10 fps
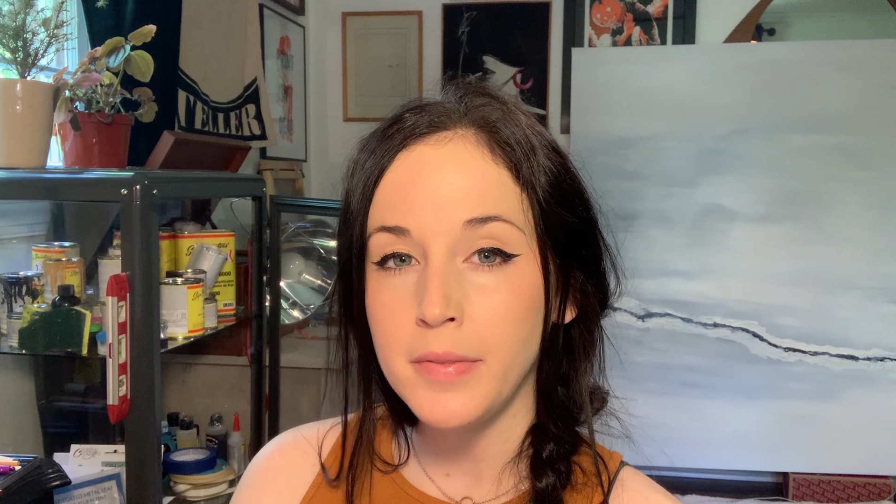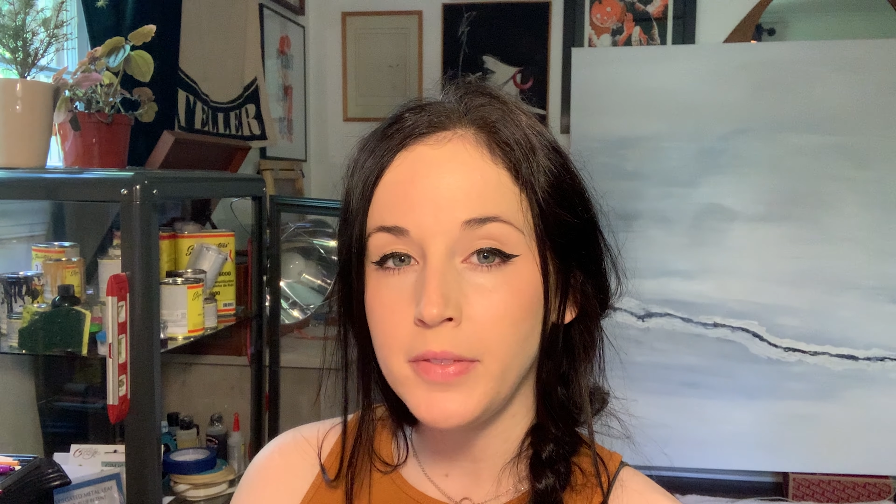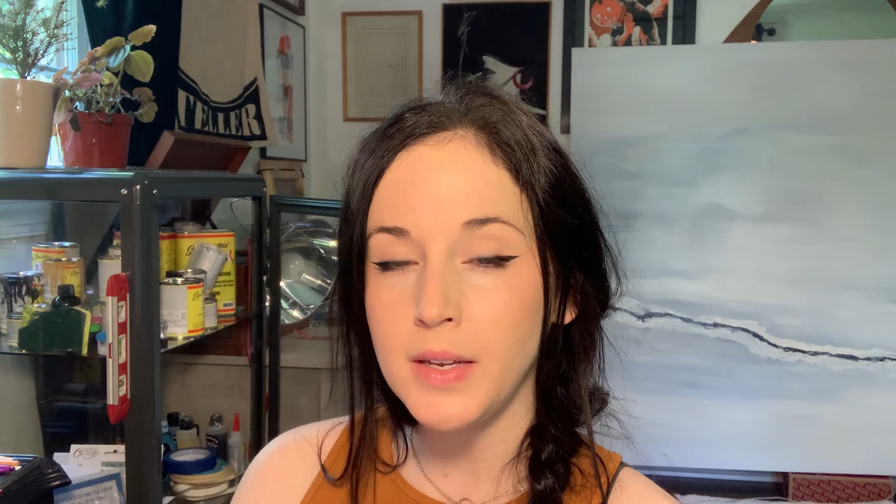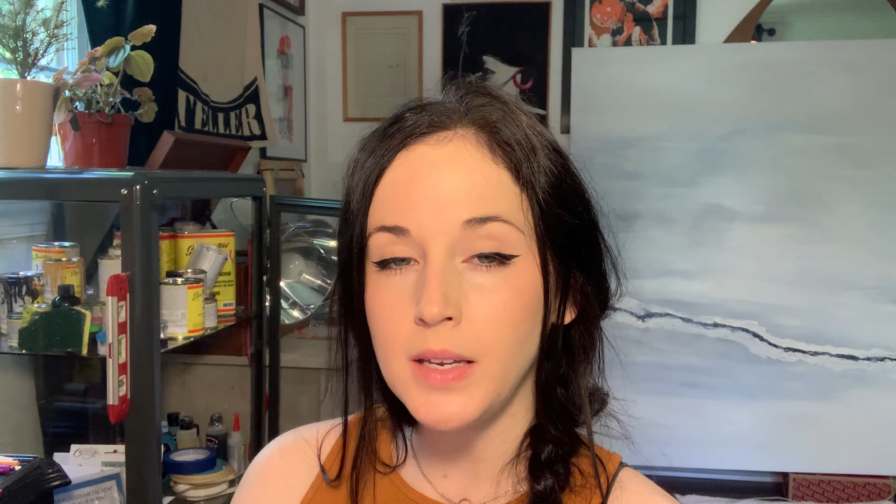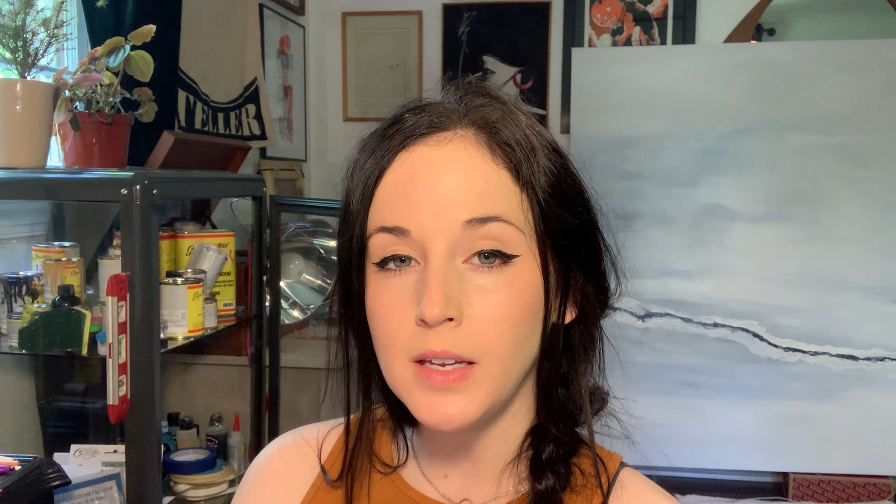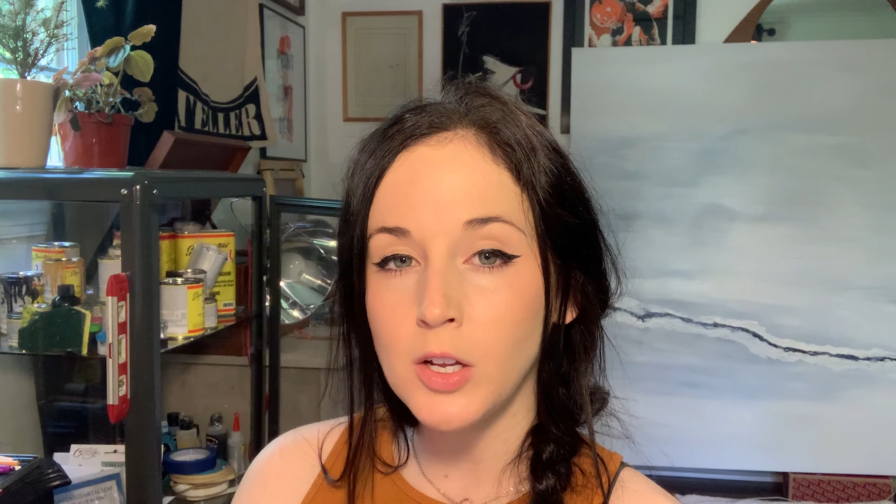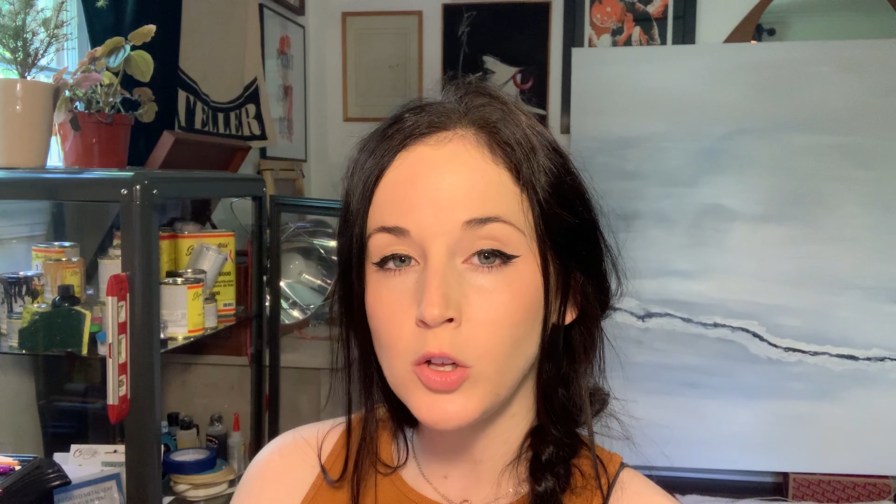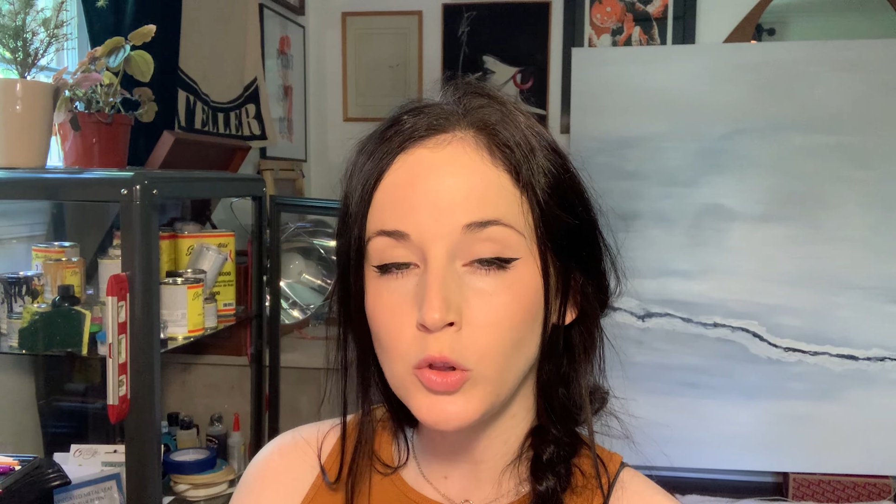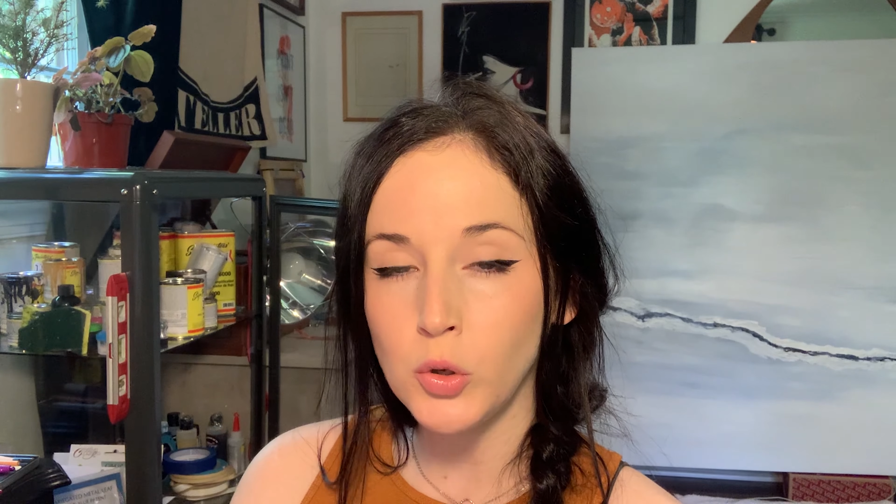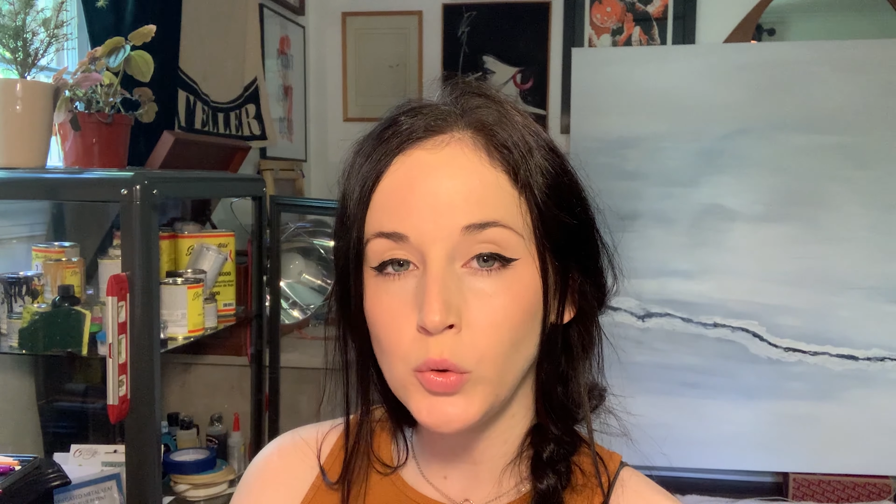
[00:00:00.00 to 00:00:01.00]
the
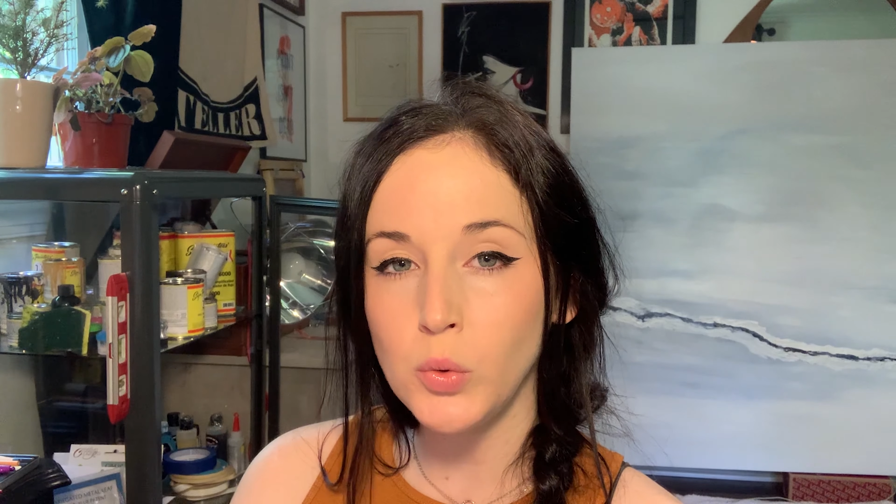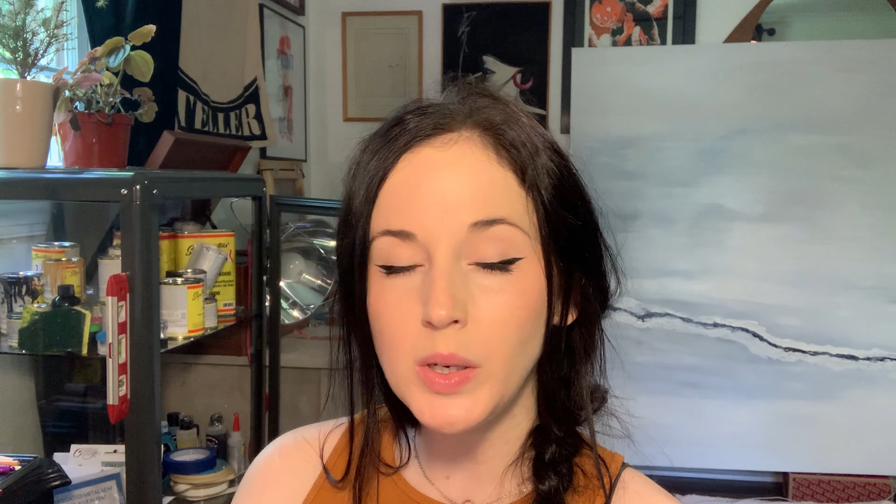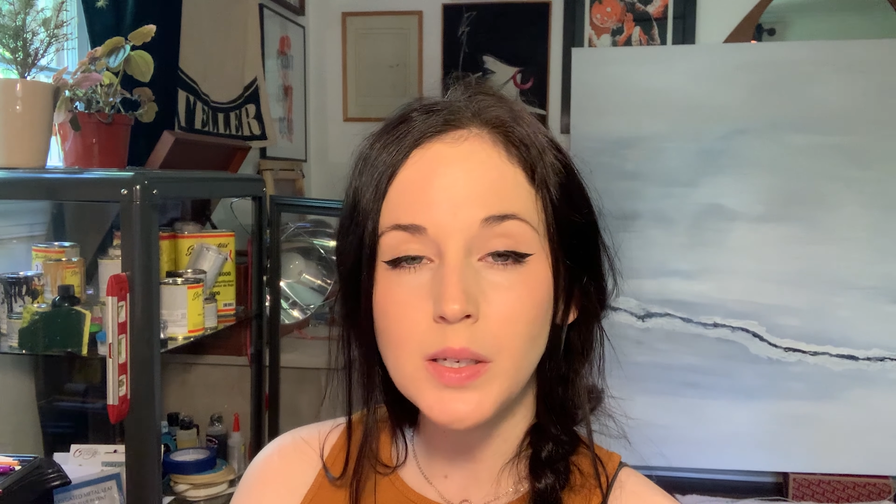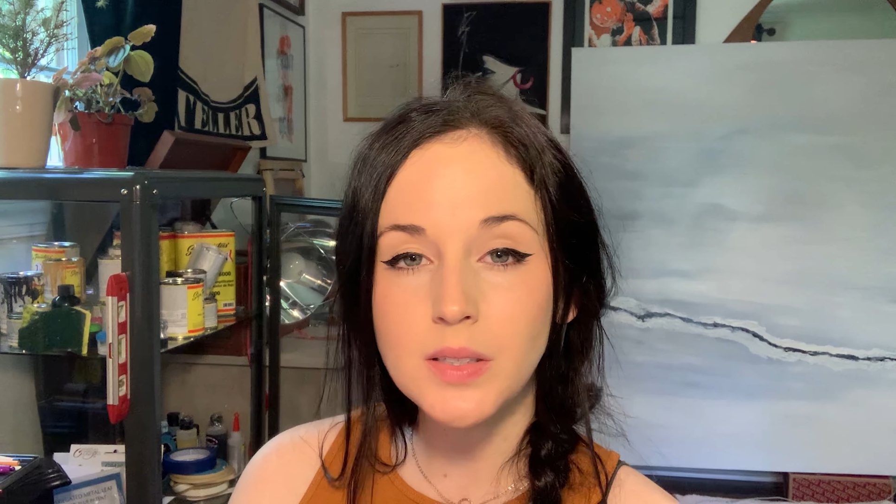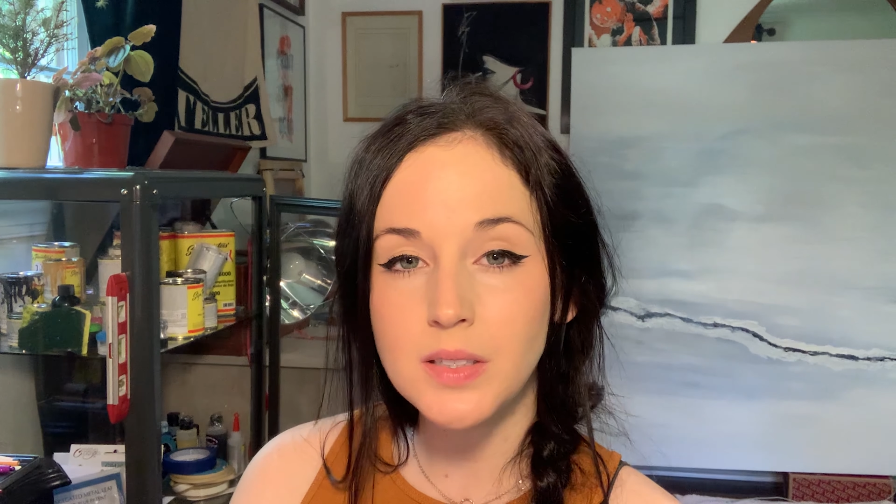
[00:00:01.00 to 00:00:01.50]
glue is